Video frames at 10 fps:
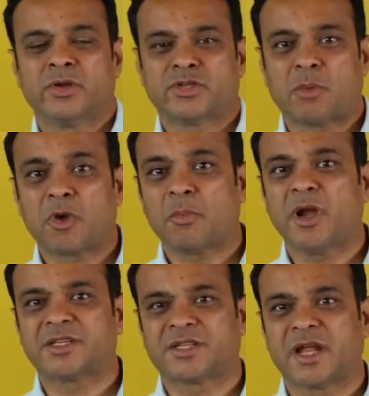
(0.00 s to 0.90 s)
So I'm going to
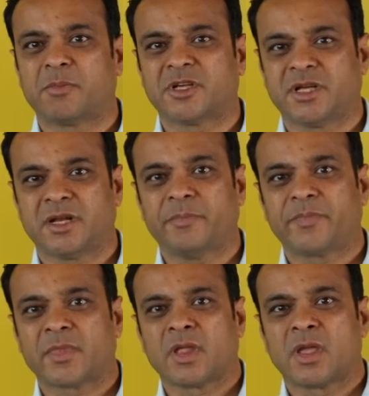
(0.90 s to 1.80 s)
build a state machine
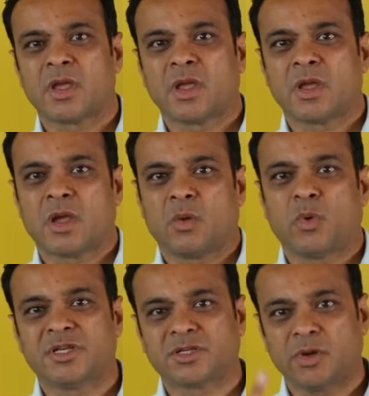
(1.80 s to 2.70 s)

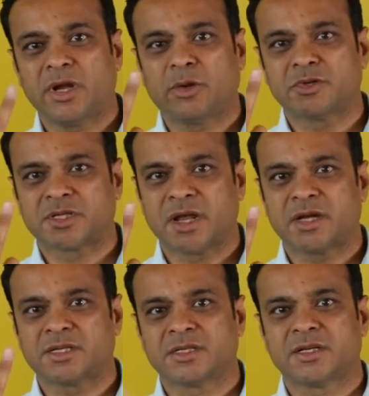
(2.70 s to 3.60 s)
which is only 2
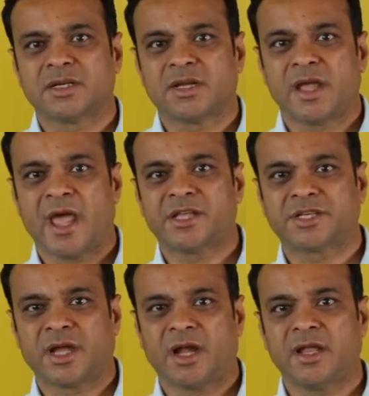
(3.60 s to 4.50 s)
states,
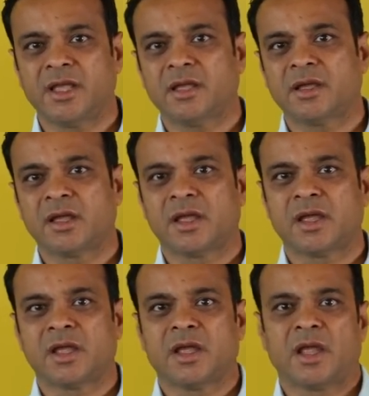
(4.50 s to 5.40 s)
H and D.
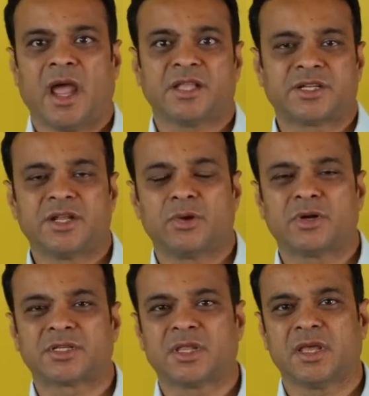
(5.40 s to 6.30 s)
H
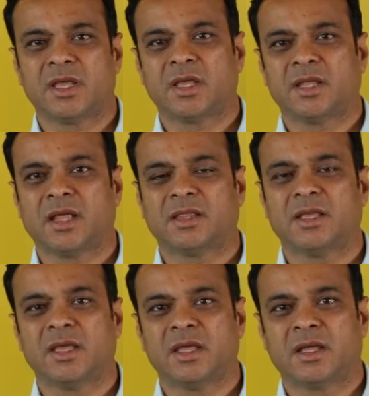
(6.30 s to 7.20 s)
denotes that
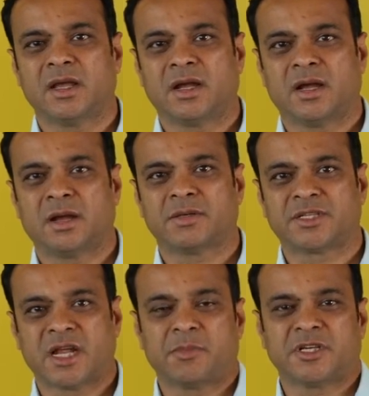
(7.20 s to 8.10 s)
the
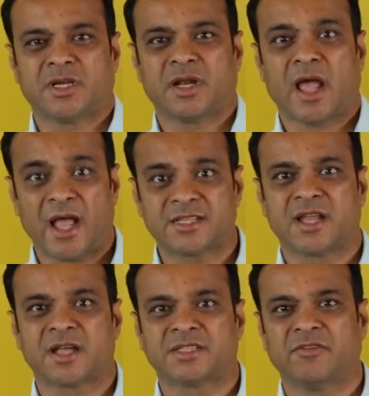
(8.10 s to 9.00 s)
state machine has
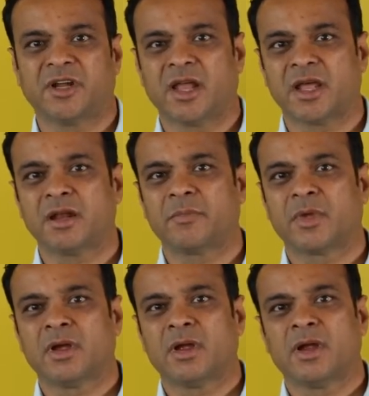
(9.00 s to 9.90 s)
tag 79.
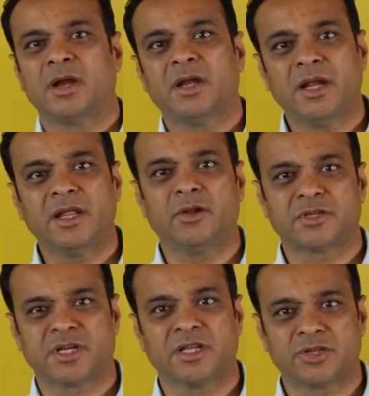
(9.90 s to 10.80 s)
D
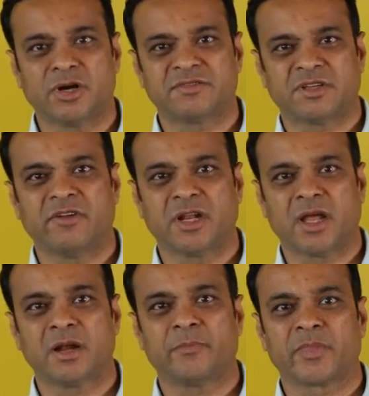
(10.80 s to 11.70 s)
denotes it does not have
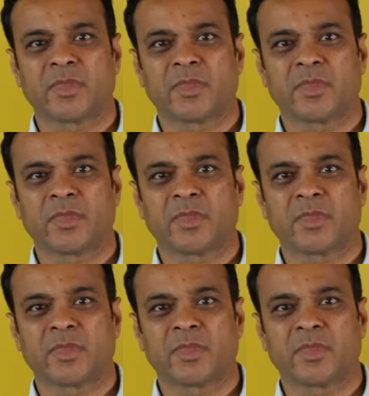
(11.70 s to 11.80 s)
79.